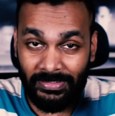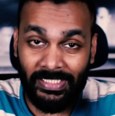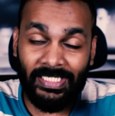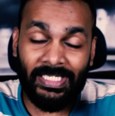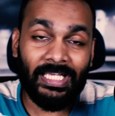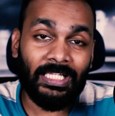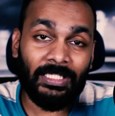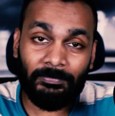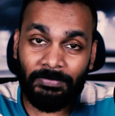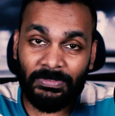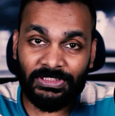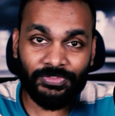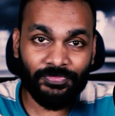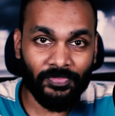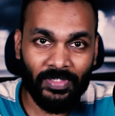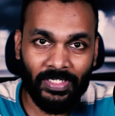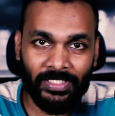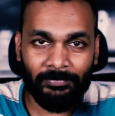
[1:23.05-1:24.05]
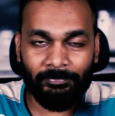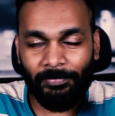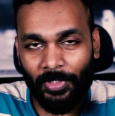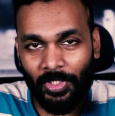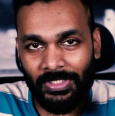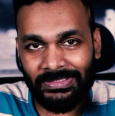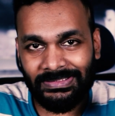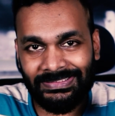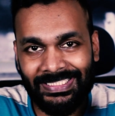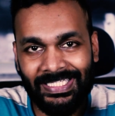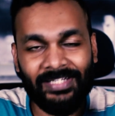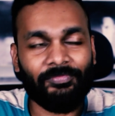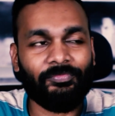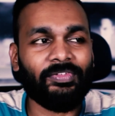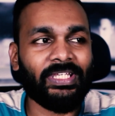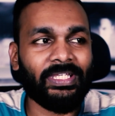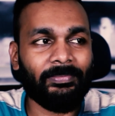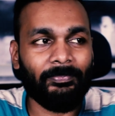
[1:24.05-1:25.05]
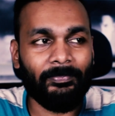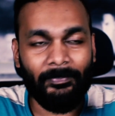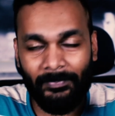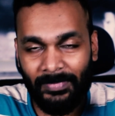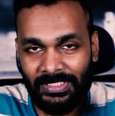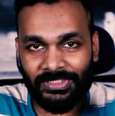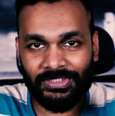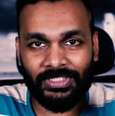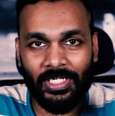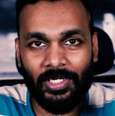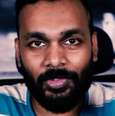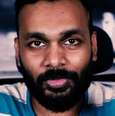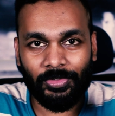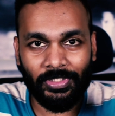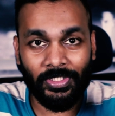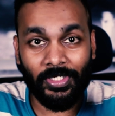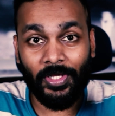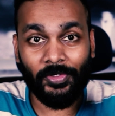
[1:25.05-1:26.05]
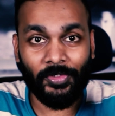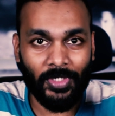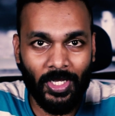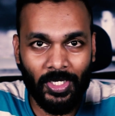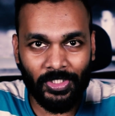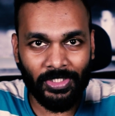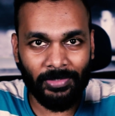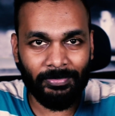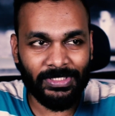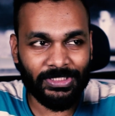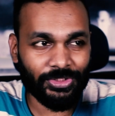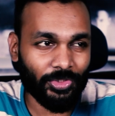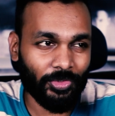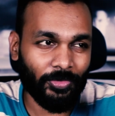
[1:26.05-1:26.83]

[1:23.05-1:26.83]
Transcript: They help us find points that we missed out in our arguments,